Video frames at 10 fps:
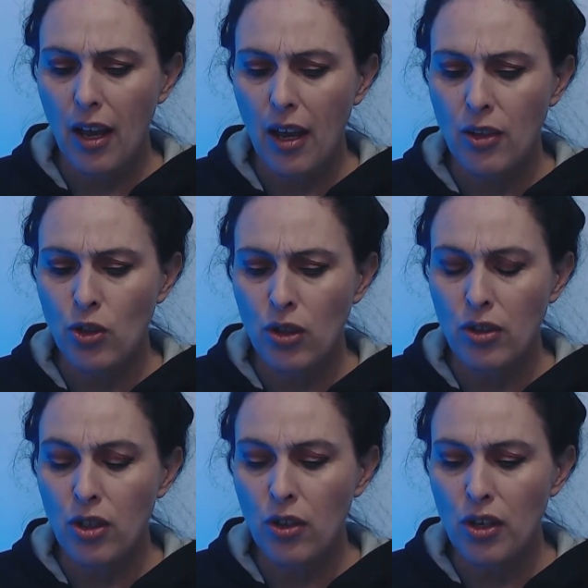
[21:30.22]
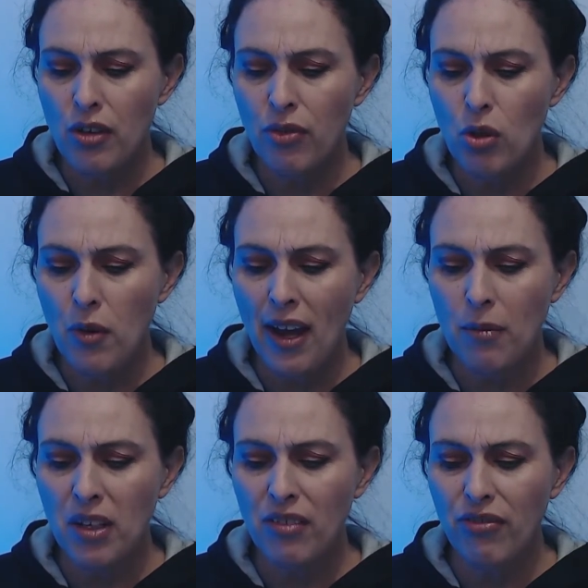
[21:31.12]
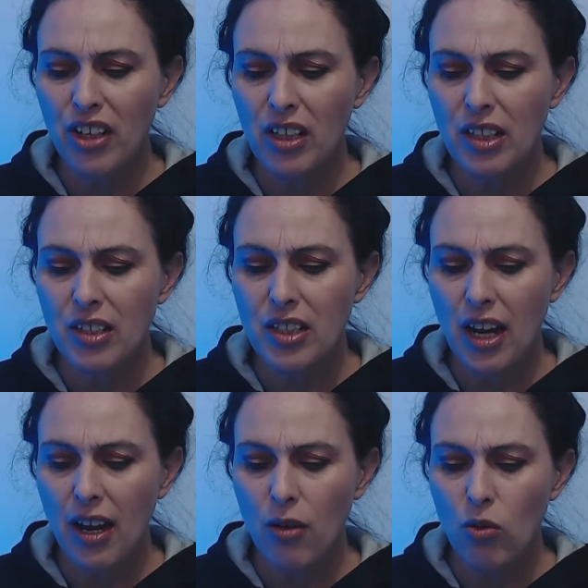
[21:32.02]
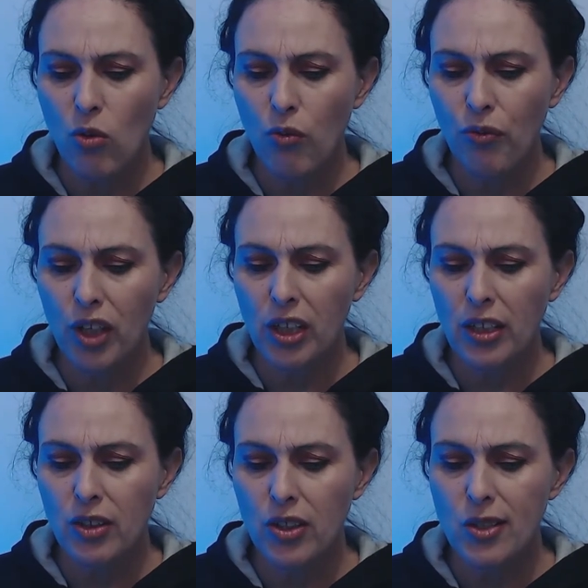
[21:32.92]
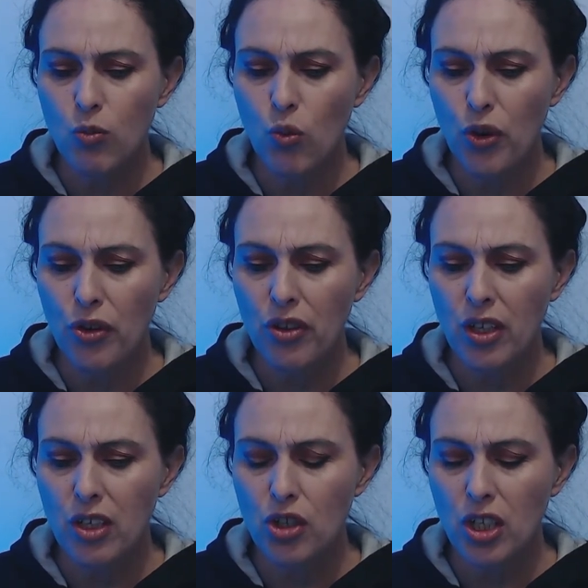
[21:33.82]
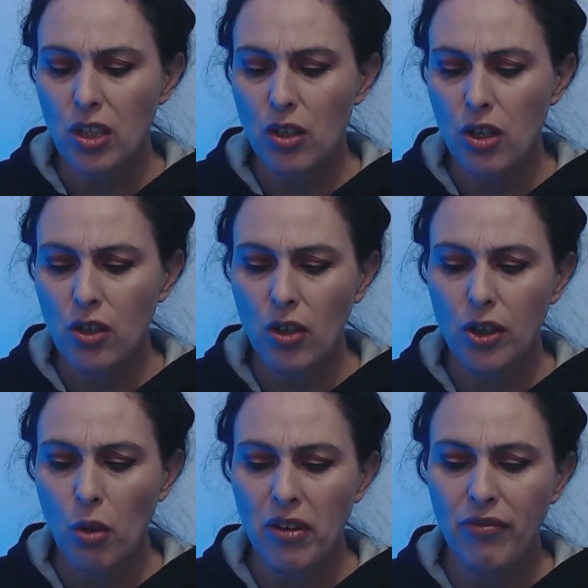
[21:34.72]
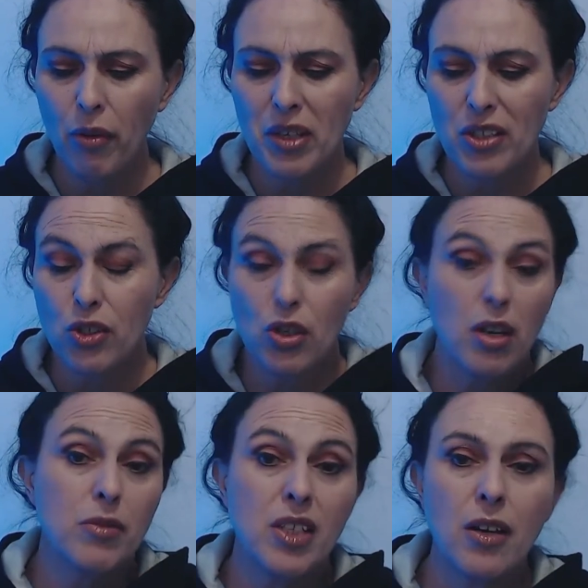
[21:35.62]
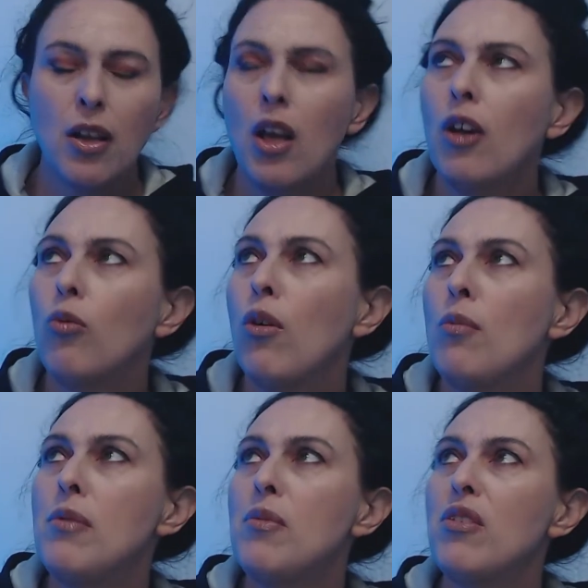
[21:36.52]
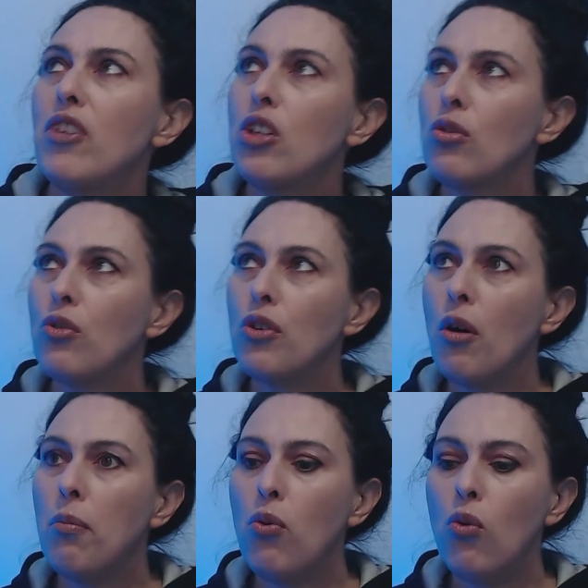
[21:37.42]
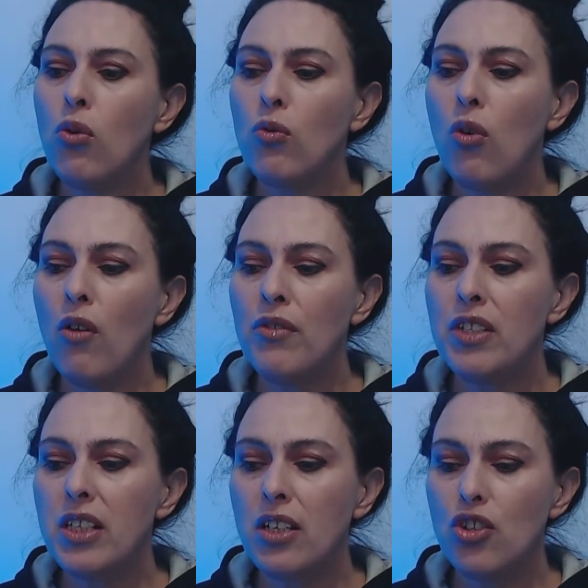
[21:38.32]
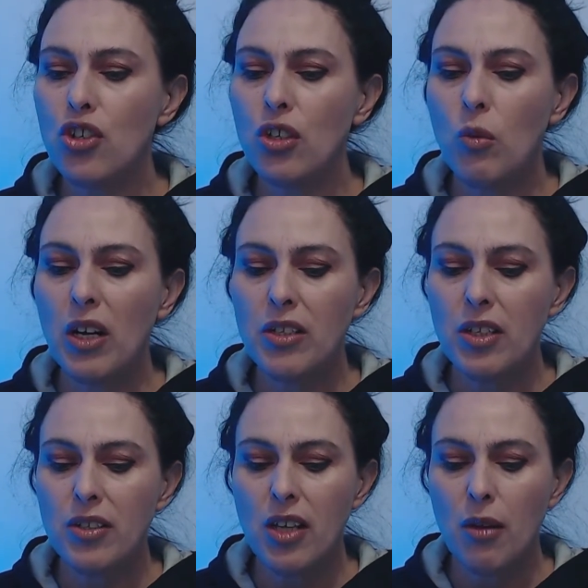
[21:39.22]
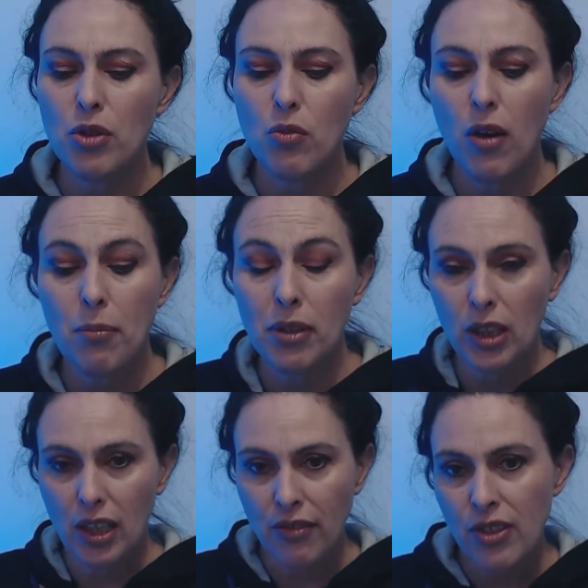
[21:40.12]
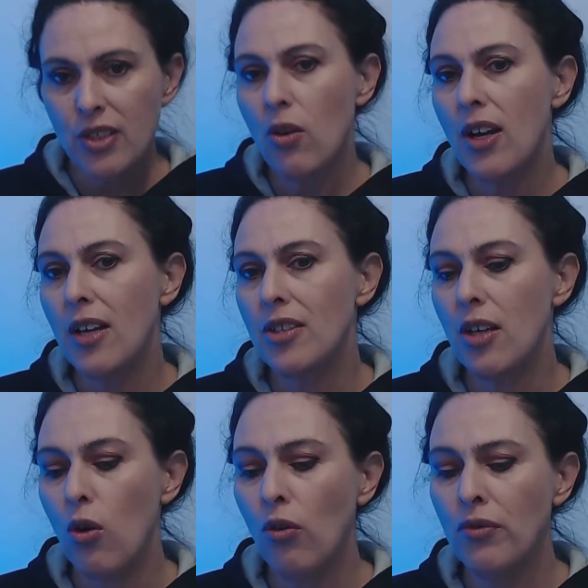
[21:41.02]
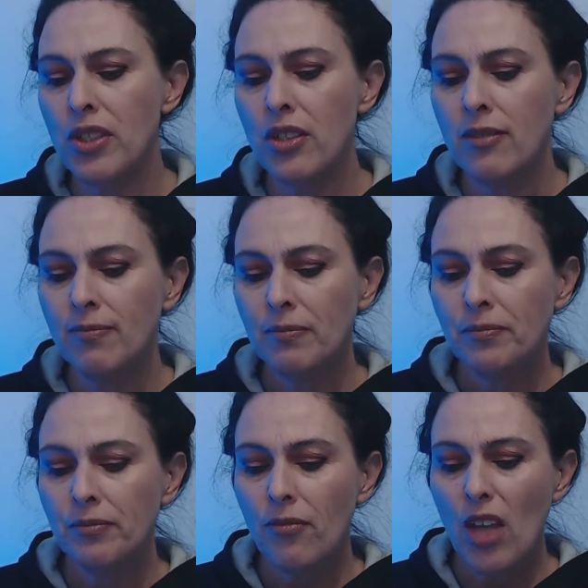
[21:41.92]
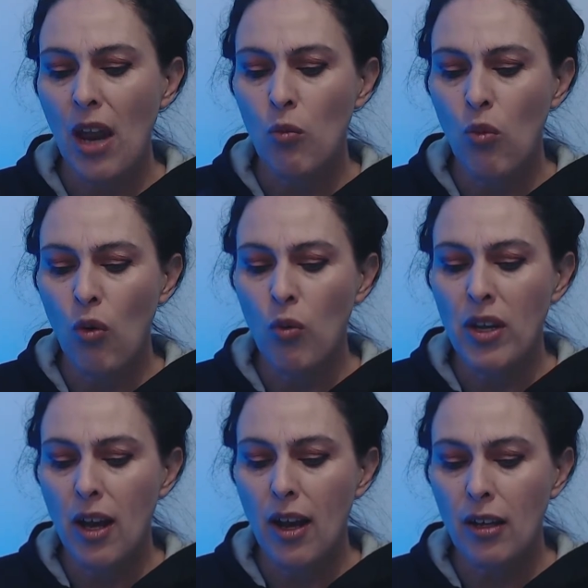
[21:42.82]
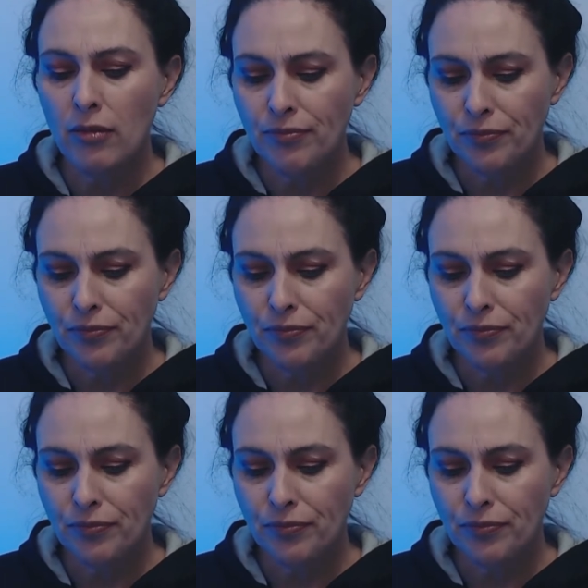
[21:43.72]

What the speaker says: You know, if you had been feeling down or feeling this worth energy and, you know, going from extremes, and when we're moving through a portal of ascension, when it does come to our belief inside ourselves and what we are,